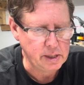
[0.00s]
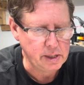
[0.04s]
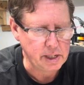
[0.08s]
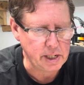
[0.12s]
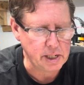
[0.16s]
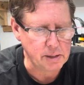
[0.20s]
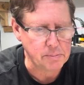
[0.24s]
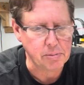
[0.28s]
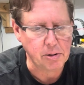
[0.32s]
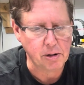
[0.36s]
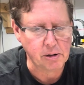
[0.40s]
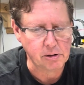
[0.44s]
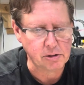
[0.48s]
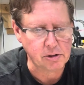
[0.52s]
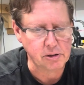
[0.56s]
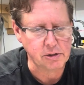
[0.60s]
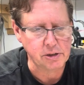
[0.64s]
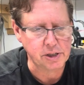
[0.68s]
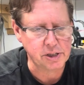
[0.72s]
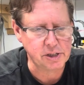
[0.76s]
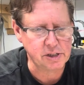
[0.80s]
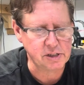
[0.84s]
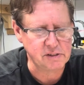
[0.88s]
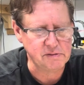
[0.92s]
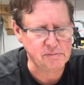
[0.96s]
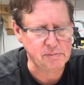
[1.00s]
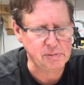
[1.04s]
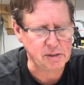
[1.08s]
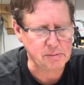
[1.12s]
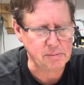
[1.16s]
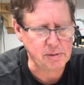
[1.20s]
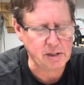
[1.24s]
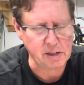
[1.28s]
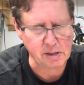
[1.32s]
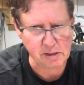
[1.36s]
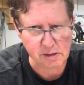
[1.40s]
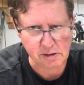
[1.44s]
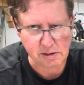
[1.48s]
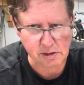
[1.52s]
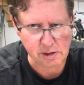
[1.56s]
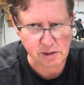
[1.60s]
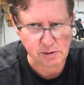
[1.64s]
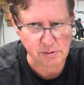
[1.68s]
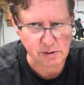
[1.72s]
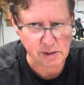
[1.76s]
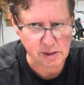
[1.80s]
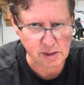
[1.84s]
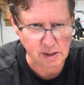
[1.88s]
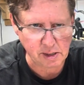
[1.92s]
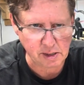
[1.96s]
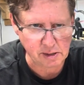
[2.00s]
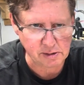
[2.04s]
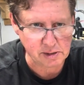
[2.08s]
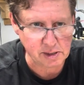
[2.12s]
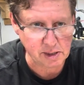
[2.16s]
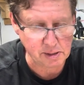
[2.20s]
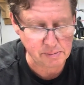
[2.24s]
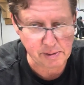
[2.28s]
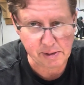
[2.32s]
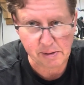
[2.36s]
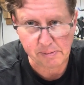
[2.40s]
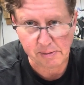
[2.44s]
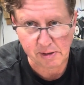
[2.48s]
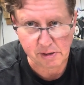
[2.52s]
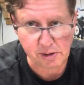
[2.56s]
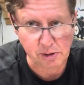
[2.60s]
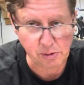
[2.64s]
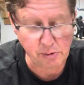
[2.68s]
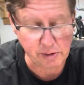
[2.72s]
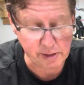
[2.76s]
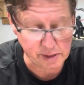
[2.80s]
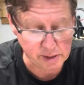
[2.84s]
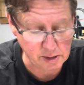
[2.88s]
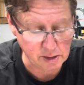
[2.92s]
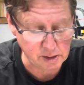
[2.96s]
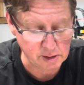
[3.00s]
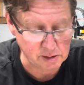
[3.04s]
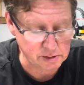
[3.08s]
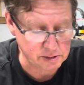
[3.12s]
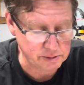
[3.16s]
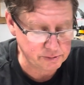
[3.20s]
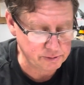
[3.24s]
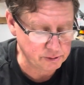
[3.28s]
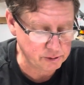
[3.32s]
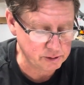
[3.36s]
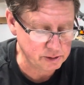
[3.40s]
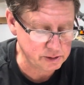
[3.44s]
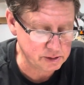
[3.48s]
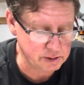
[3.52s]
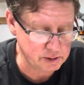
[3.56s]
a Parker should have been about $120, and I paid about $20 for it.